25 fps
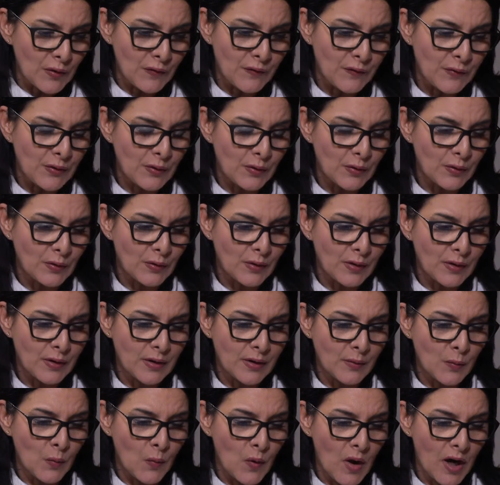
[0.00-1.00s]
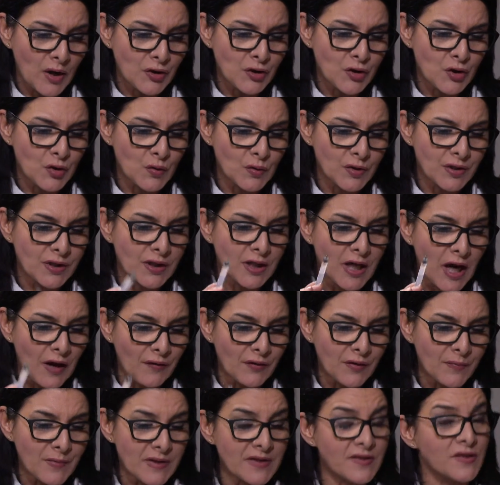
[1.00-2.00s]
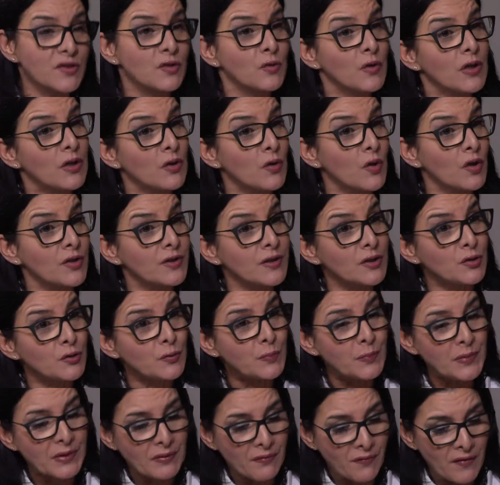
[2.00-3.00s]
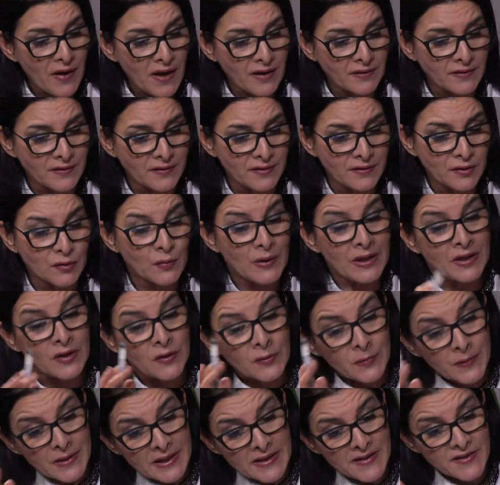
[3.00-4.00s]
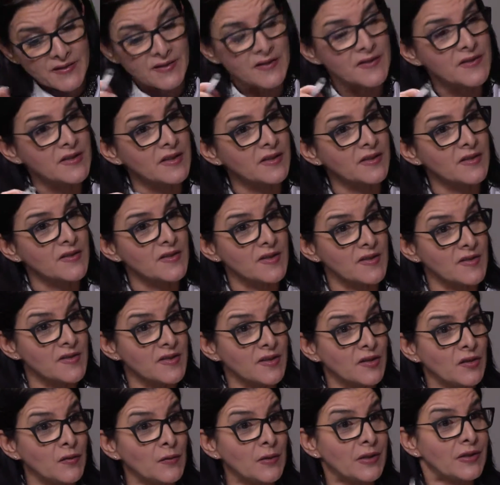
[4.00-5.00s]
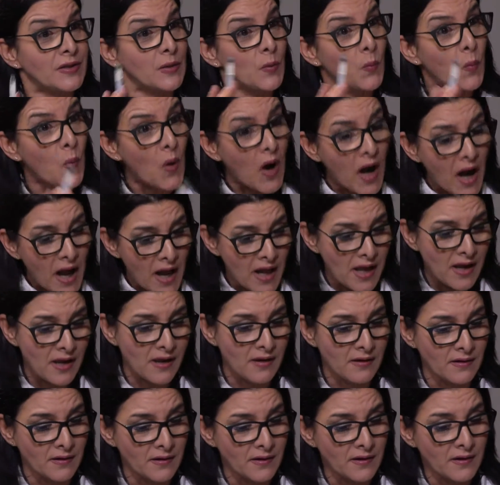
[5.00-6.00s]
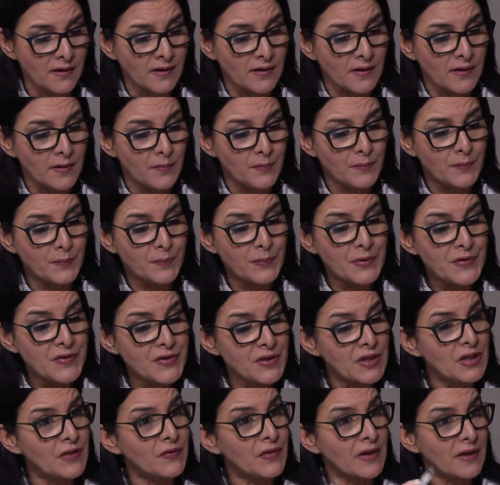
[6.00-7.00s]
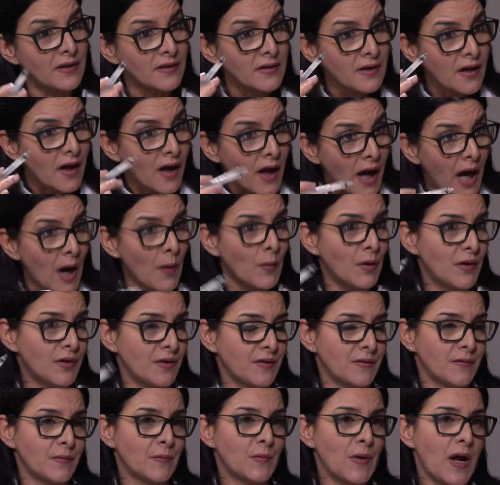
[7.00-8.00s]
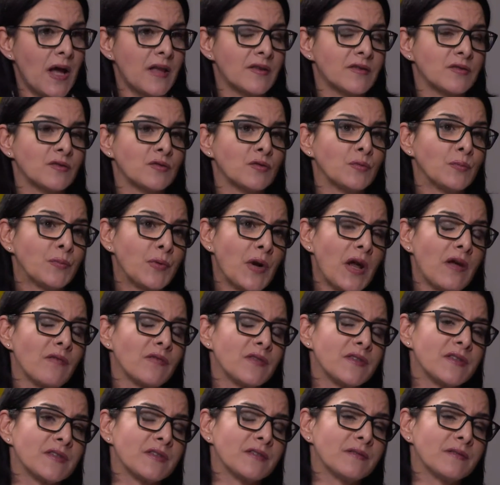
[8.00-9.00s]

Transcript: view, what should the governments do in order to increase the citizen security while preserving our right to privacy?